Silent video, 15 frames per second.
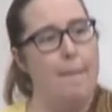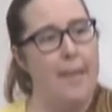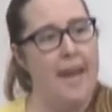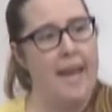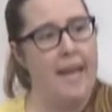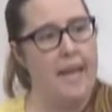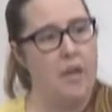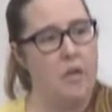
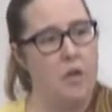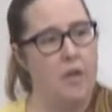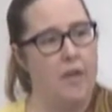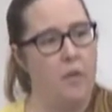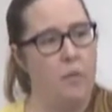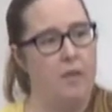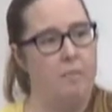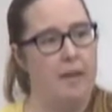making sure
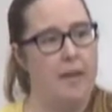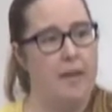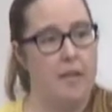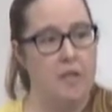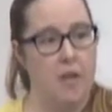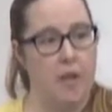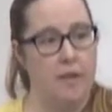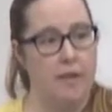that we've been
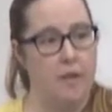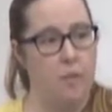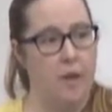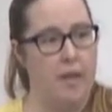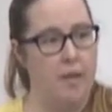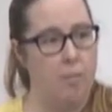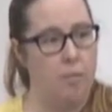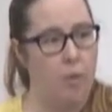consulting
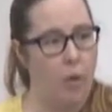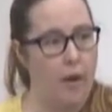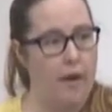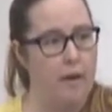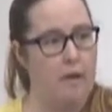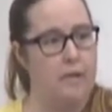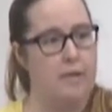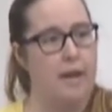with
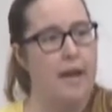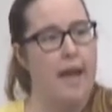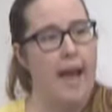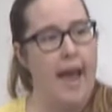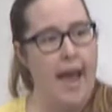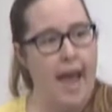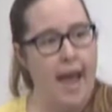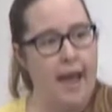employers
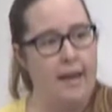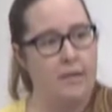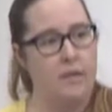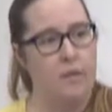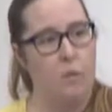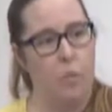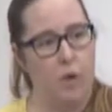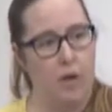
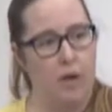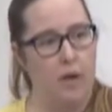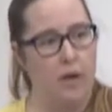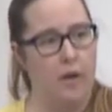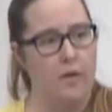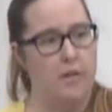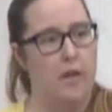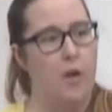and
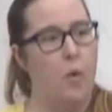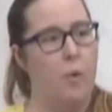workers.